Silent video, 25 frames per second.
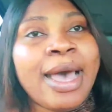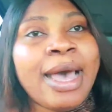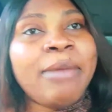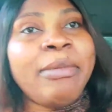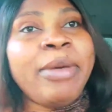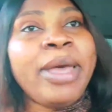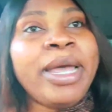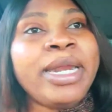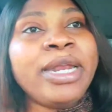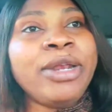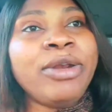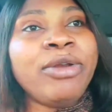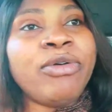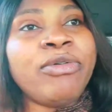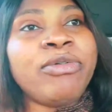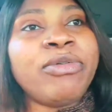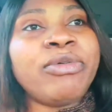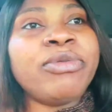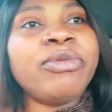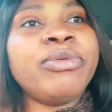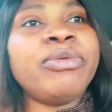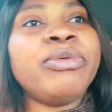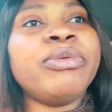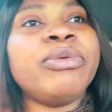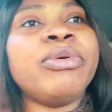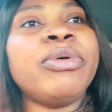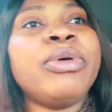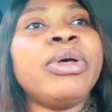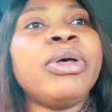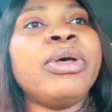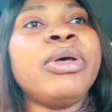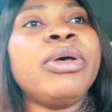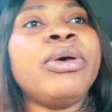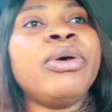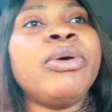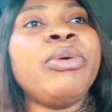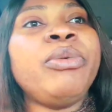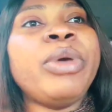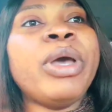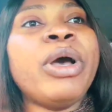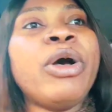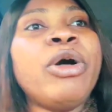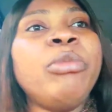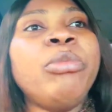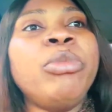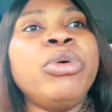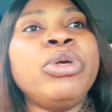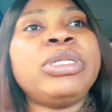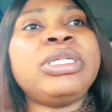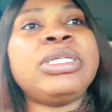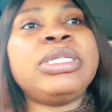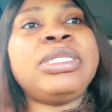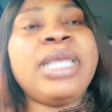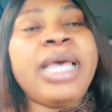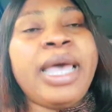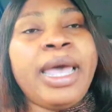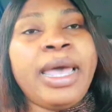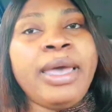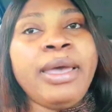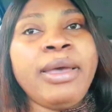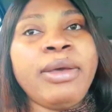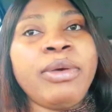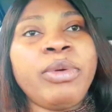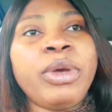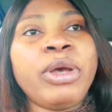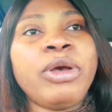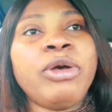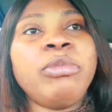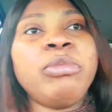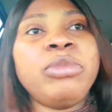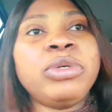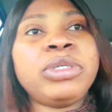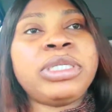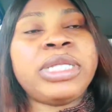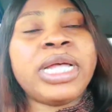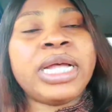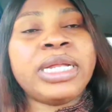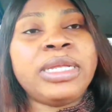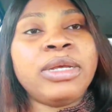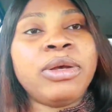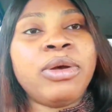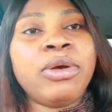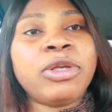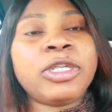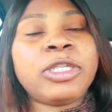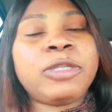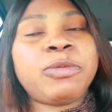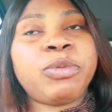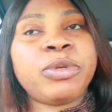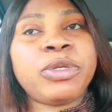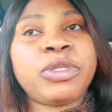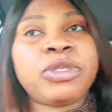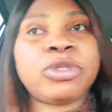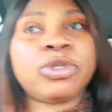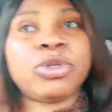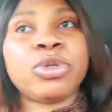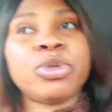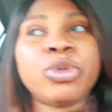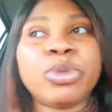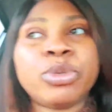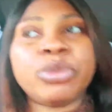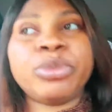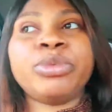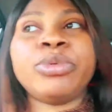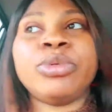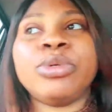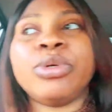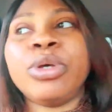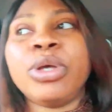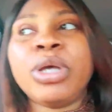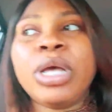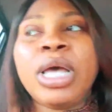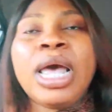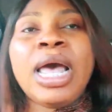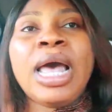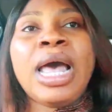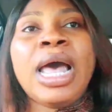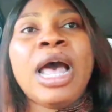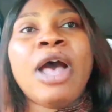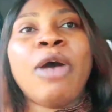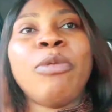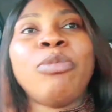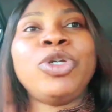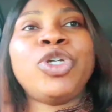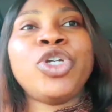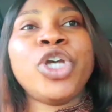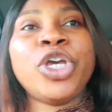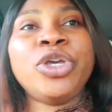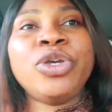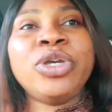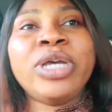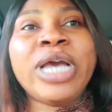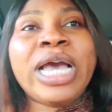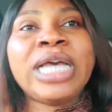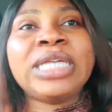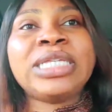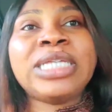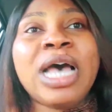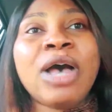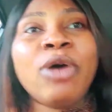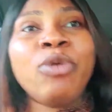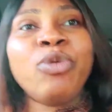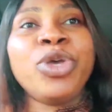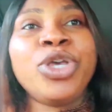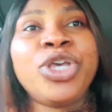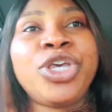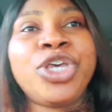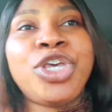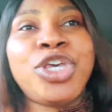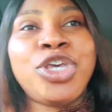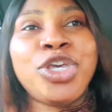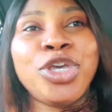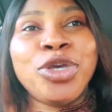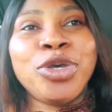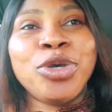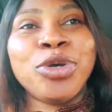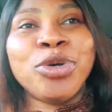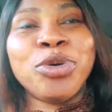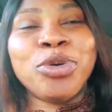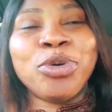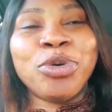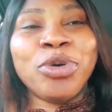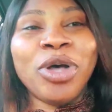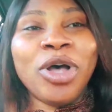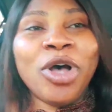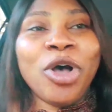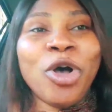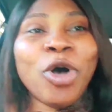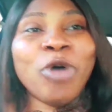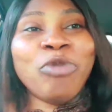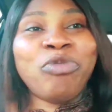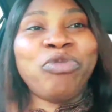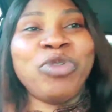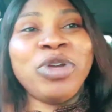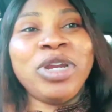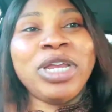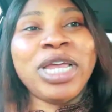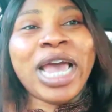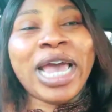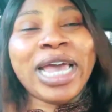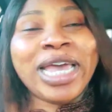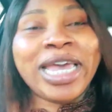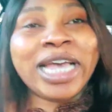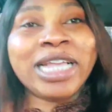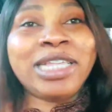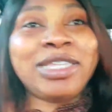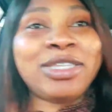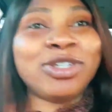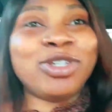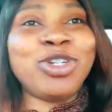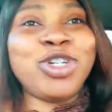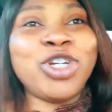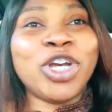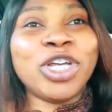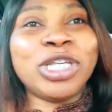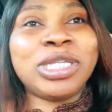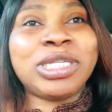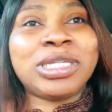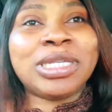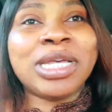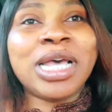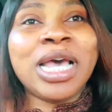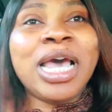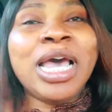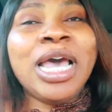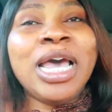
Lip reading: I'm heading home. We're almost there. We're almost at the hospital. I'll be showing you guys how we queue. Hopefully I get to just,